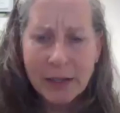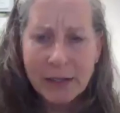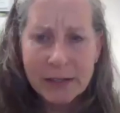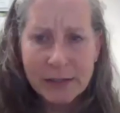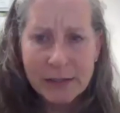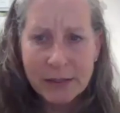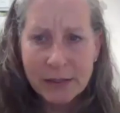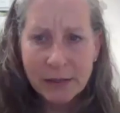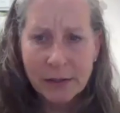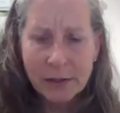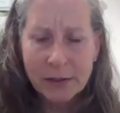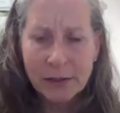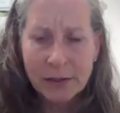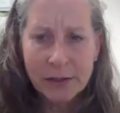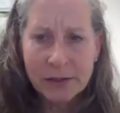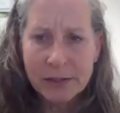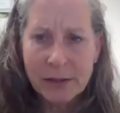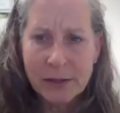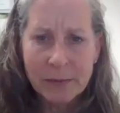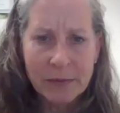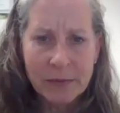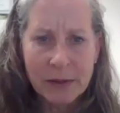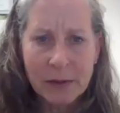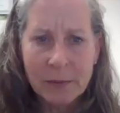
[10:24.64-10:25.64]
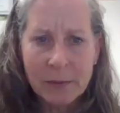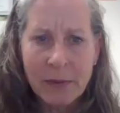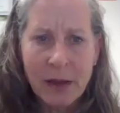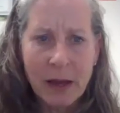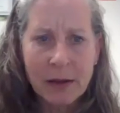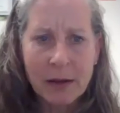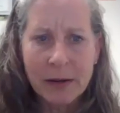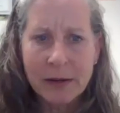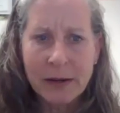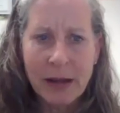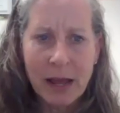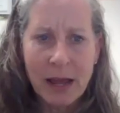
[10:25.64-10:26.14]
still learn something
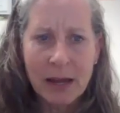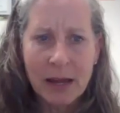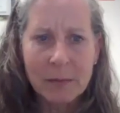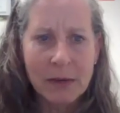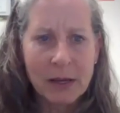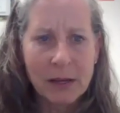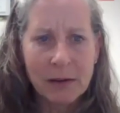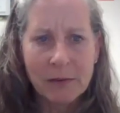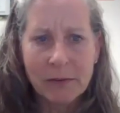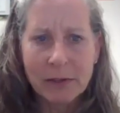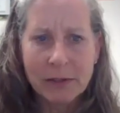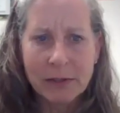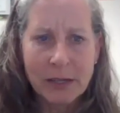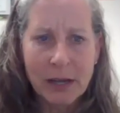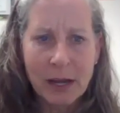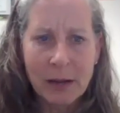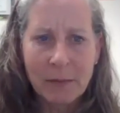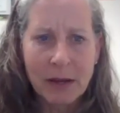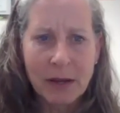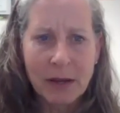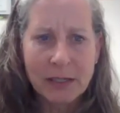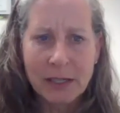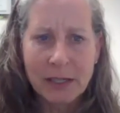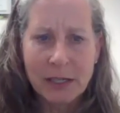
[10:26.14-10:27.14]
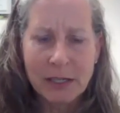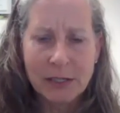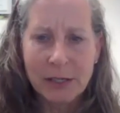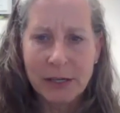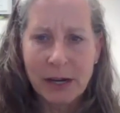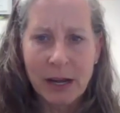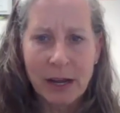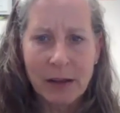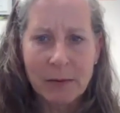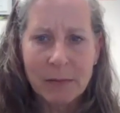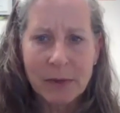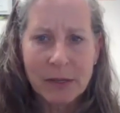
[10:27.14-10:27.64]
about anatomy every time I teach it.
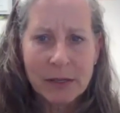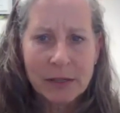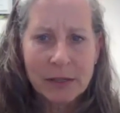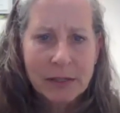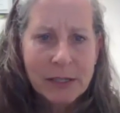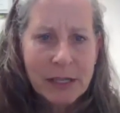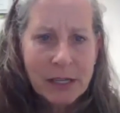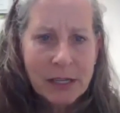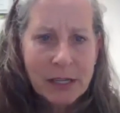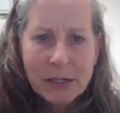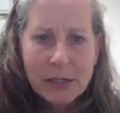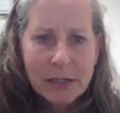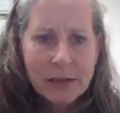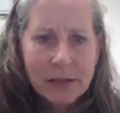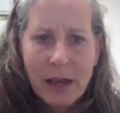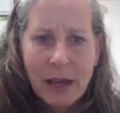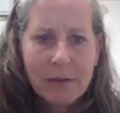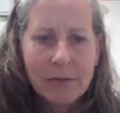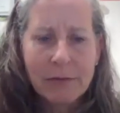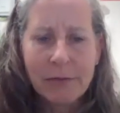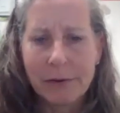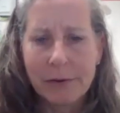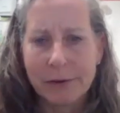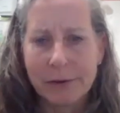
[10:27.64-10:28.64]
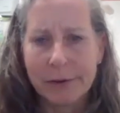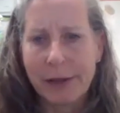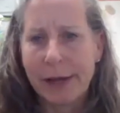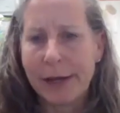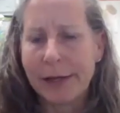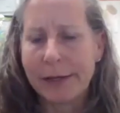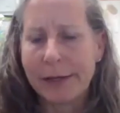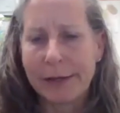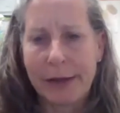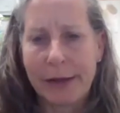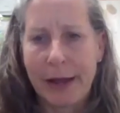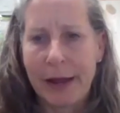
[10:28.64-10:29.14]
And I've been teaching that for
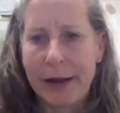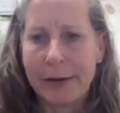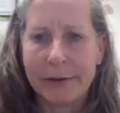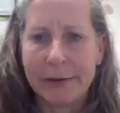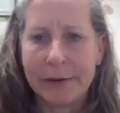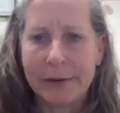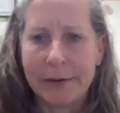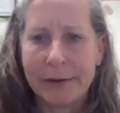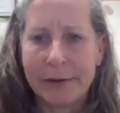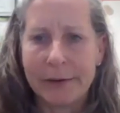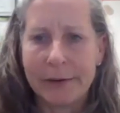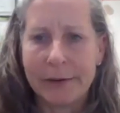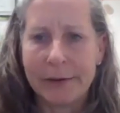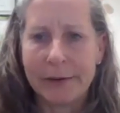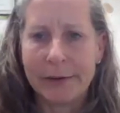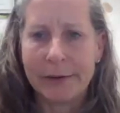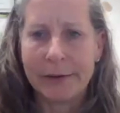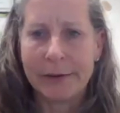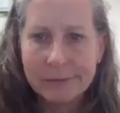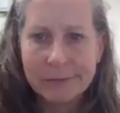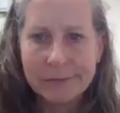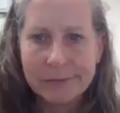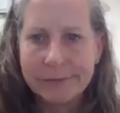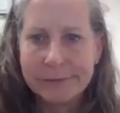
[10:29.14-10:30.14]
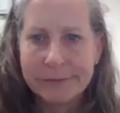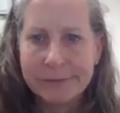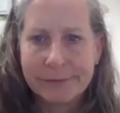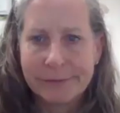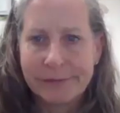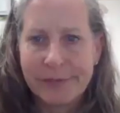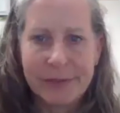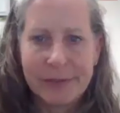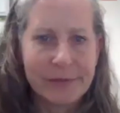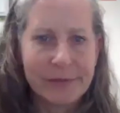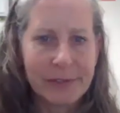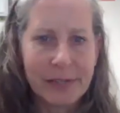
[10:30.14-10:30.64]
like, I don't know,
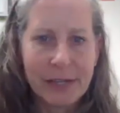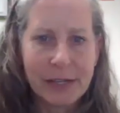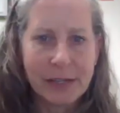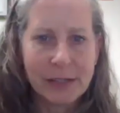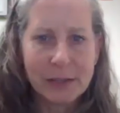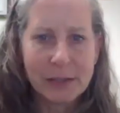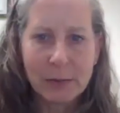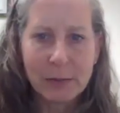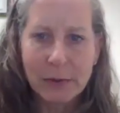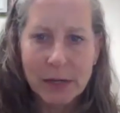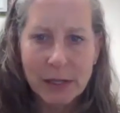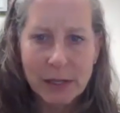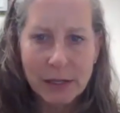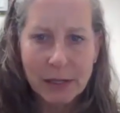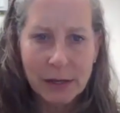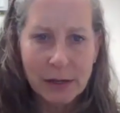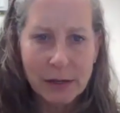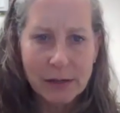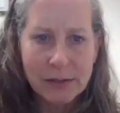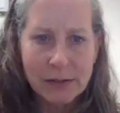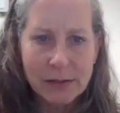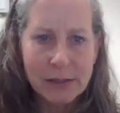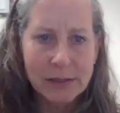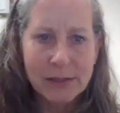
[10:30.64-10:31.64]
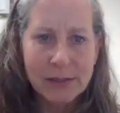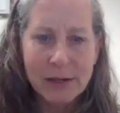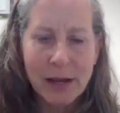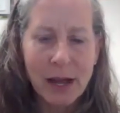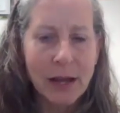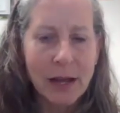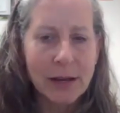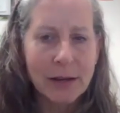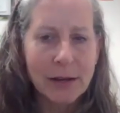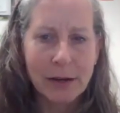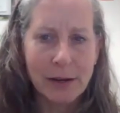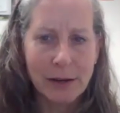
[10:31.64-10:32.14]
15, 20 years. It's
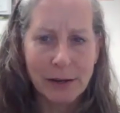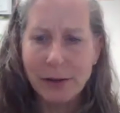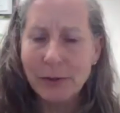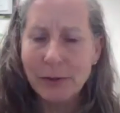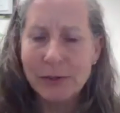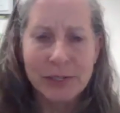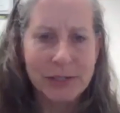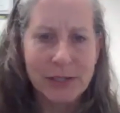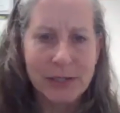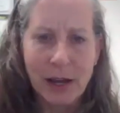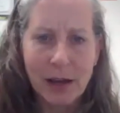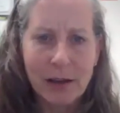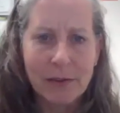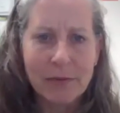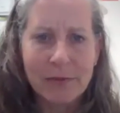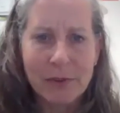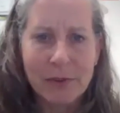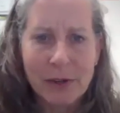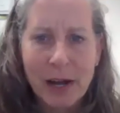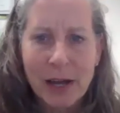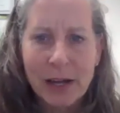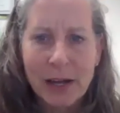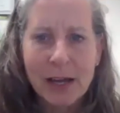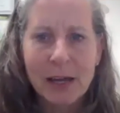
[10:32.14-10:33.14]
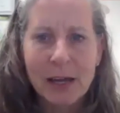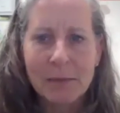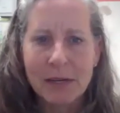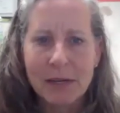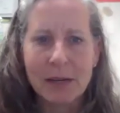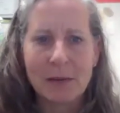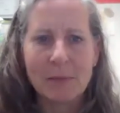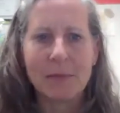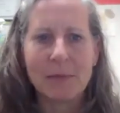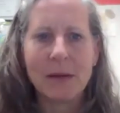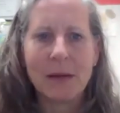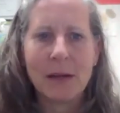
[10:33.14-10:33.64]
not new stuff. They're not coming
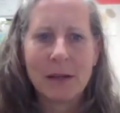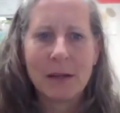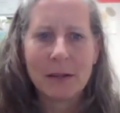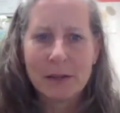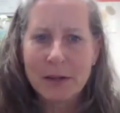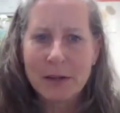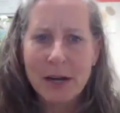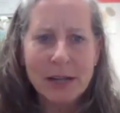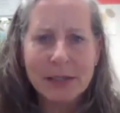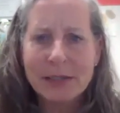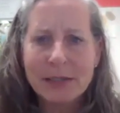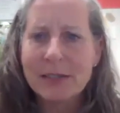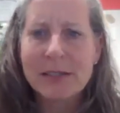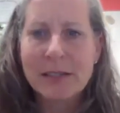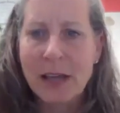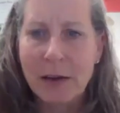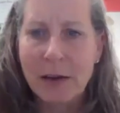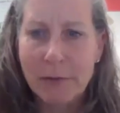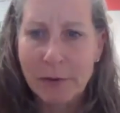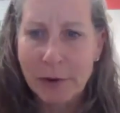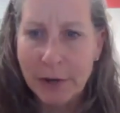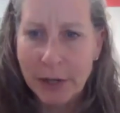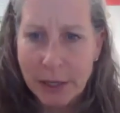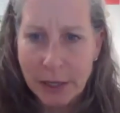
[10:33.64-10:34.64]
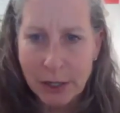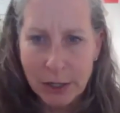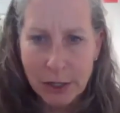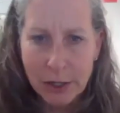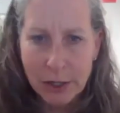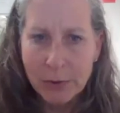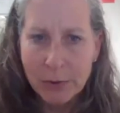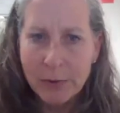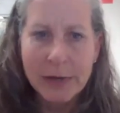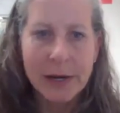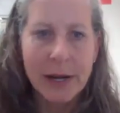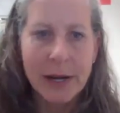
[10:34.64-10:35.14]
up, they're not discovering
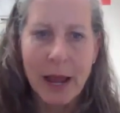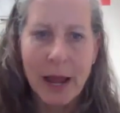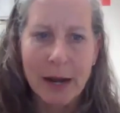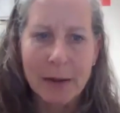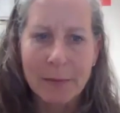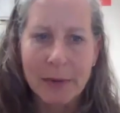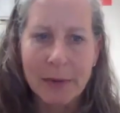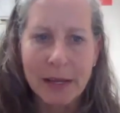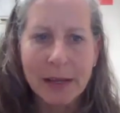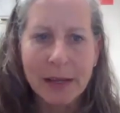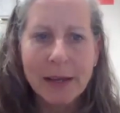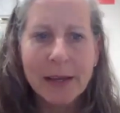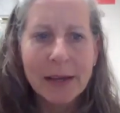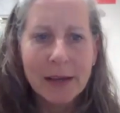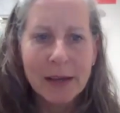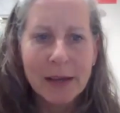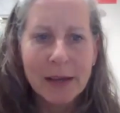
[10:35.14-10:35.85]
new anatomy,